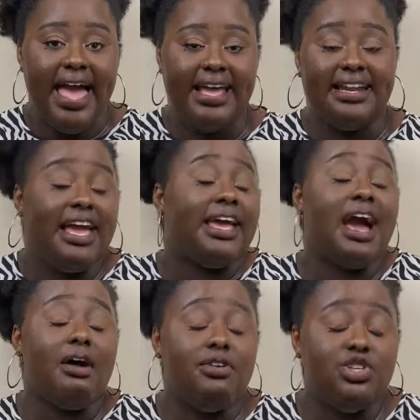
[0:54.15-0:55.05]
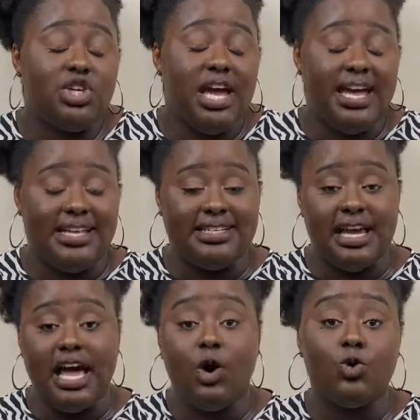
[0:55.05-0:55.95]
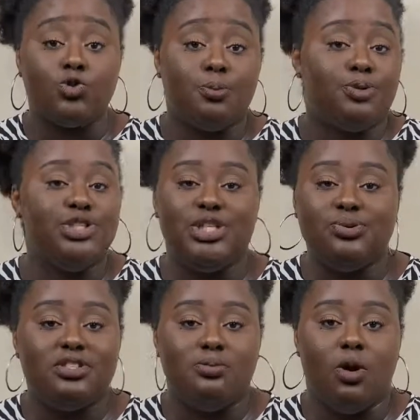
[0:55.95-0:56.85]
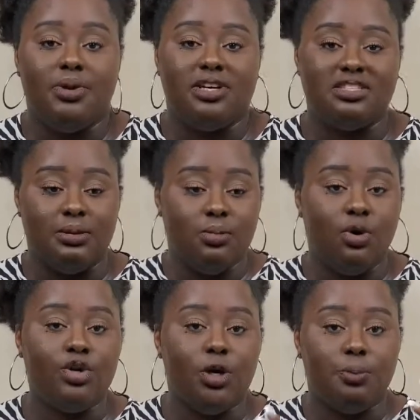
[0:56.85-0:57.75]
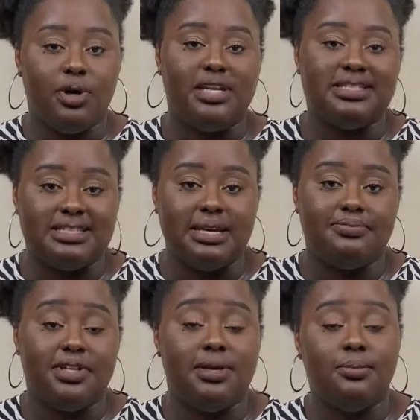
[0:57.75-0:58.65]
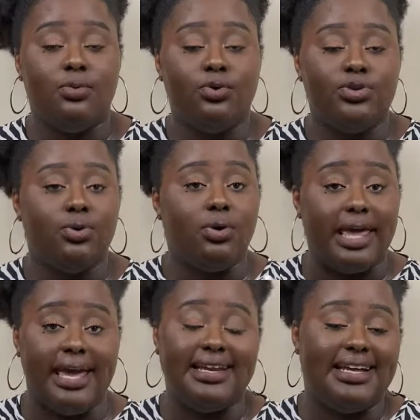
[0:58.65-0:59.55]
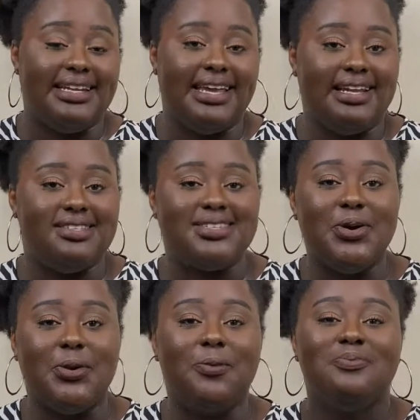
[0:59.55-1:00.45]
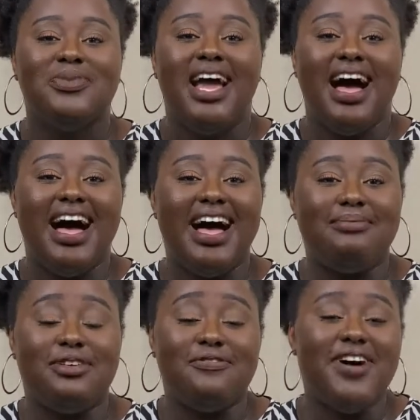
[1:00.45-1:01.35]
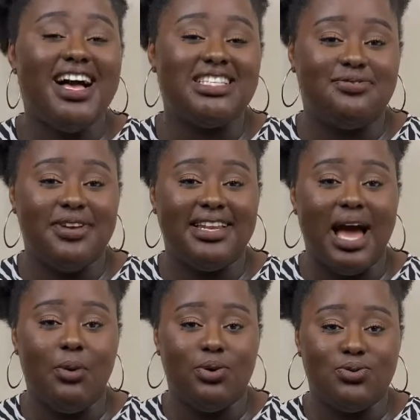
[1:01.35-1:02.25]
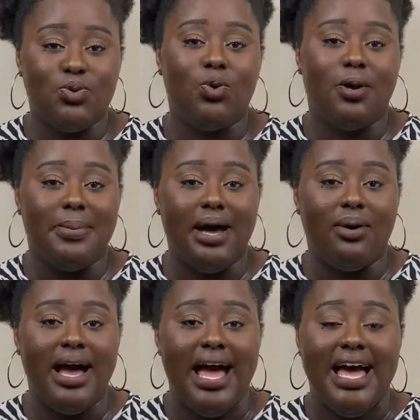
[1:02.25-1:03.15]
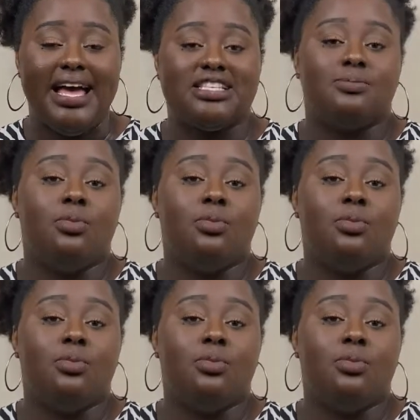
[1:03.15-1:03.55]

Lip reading: and encourage and also produce more, because the more you put into something, the more you gain at the end. So the first thing that I want to talk about is